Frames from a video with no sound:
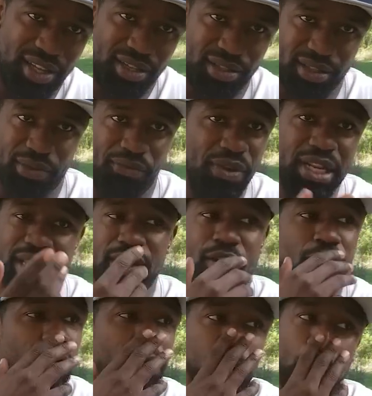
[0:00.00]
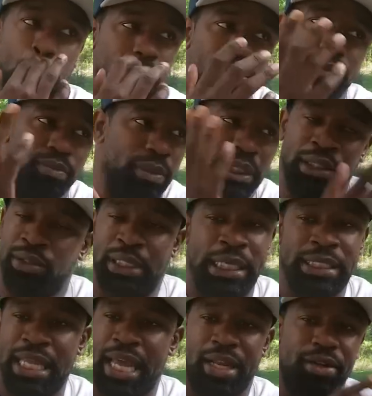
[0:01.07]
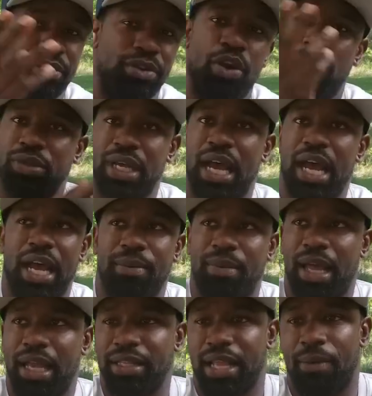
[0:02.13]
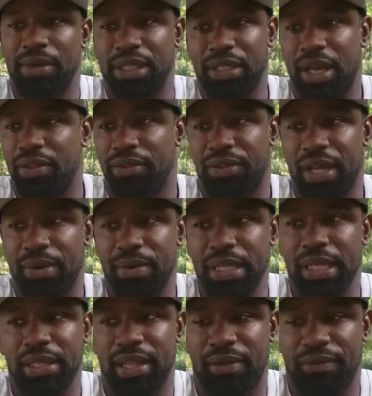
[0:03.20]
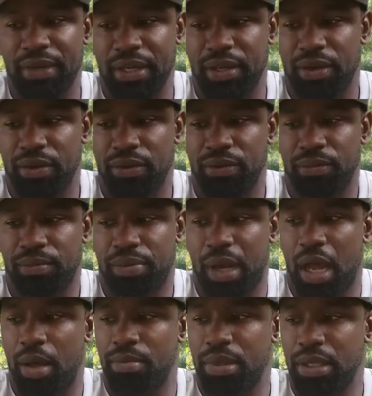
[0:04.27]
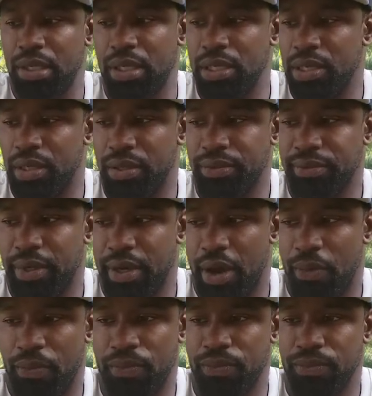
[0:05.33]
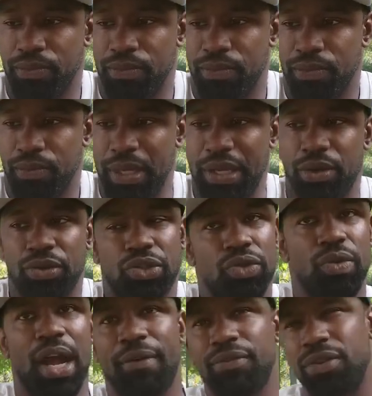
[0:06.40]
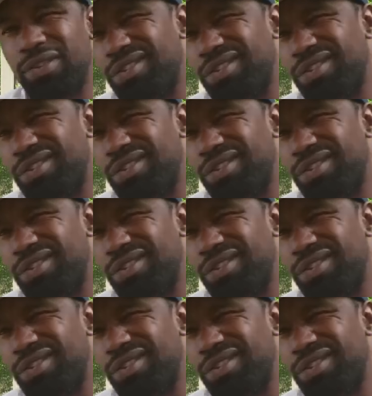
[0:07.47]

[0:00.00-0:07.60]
the video we did that in no time. Like that was another thing. We did that video probably a week or two after.